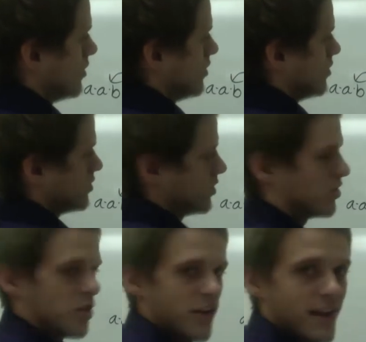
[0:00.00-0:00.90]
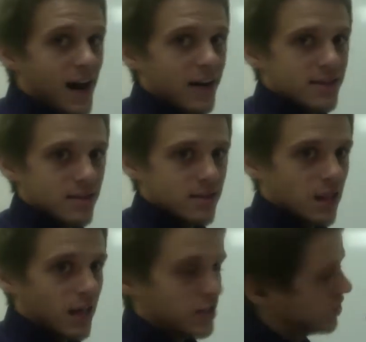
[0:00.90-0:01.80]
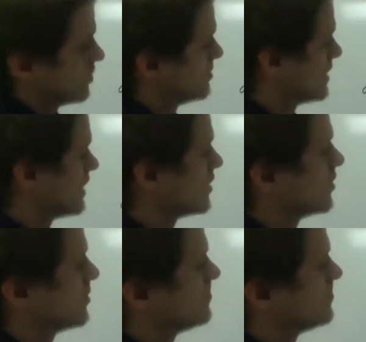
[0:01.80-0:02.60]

So those are not like terms either.